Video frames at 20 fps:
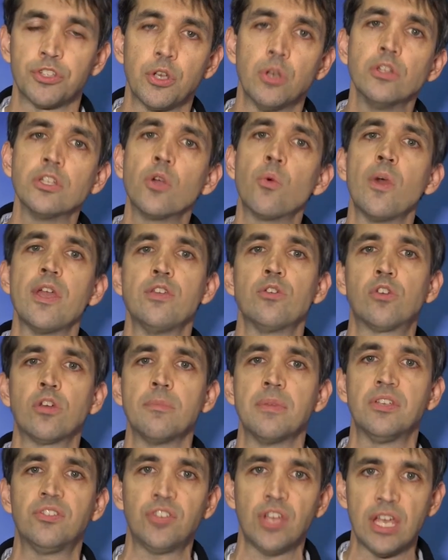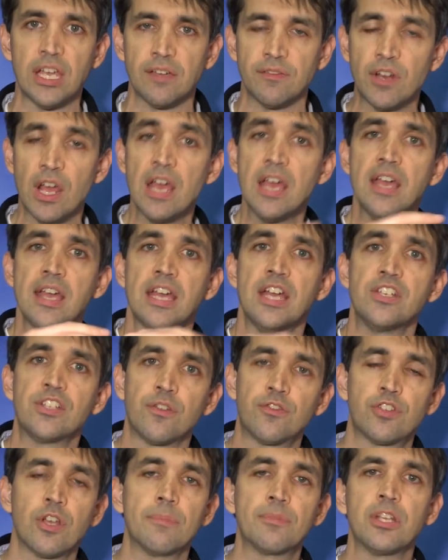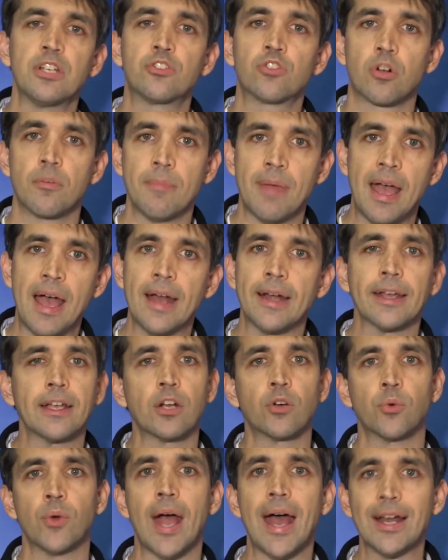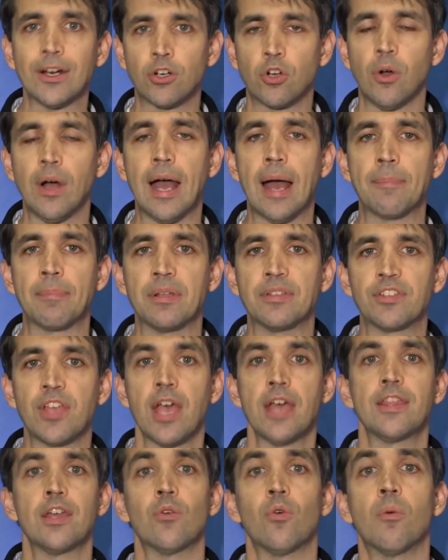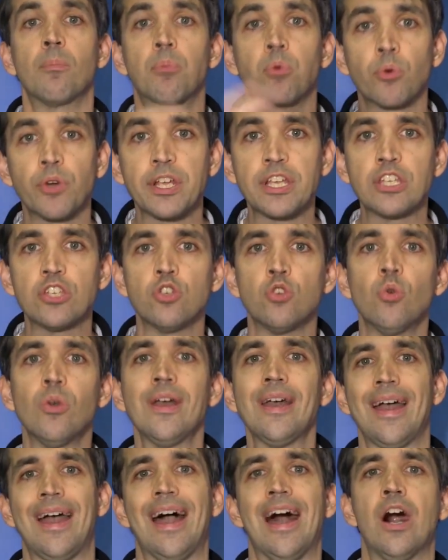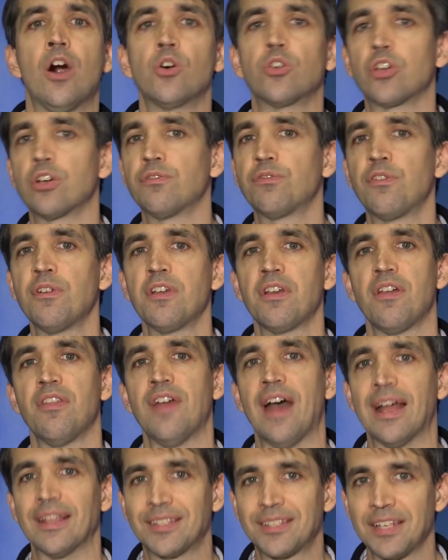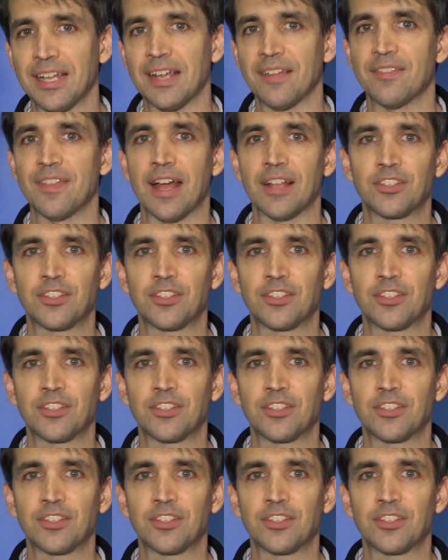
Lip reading: The only way you can be saved is if something dramatic and radical happens that will bring you out of that state.